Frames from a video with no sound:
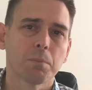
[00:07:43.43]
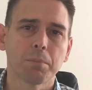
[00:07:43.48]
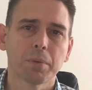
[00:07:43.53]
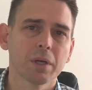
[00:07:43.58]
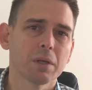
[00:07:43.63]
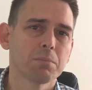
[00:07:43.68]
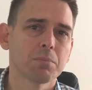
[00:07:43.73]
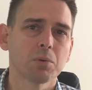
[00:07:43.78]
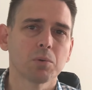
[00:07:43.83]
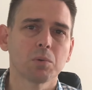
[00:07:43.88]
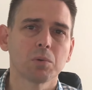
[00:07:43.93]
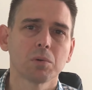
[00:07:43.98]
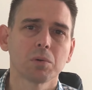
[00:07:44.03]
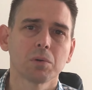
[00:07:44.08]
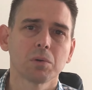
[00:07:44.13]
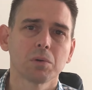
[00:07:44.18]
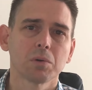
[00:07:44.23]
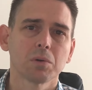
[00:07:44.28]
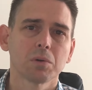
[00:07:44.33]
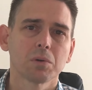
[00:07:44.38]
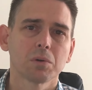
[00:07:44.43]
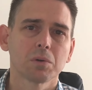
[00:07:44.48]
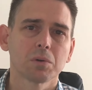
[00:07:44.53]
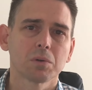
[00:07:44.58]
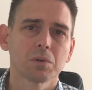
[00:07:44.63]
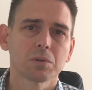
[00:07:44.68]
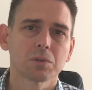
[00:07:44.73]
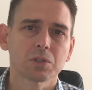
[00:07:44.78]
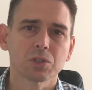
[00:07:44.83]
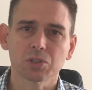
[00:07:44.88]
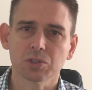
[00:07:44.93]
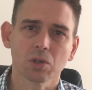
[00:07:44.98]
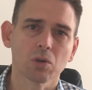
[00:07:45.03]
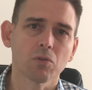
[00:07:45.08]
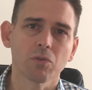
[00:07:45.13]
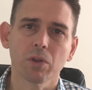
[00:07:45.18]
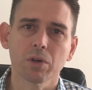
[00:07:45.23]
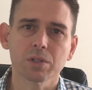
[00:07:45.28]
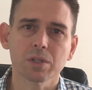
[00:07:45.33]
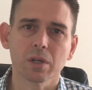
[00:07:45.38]
people to
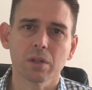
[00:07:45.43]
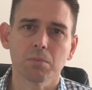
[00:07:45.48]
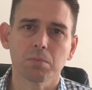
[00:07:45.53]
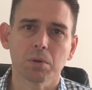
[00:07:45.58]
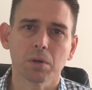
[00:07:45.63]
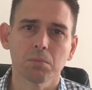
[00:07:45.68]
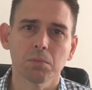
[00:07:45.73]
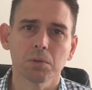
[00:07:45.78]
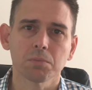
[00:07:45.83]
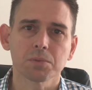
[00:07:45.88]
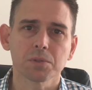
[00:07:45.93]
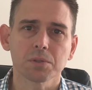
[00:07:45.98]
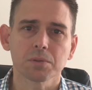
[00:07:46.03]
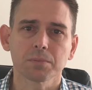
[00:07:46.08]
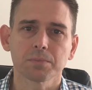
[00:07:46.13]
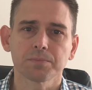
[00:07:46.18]
solve those other problems?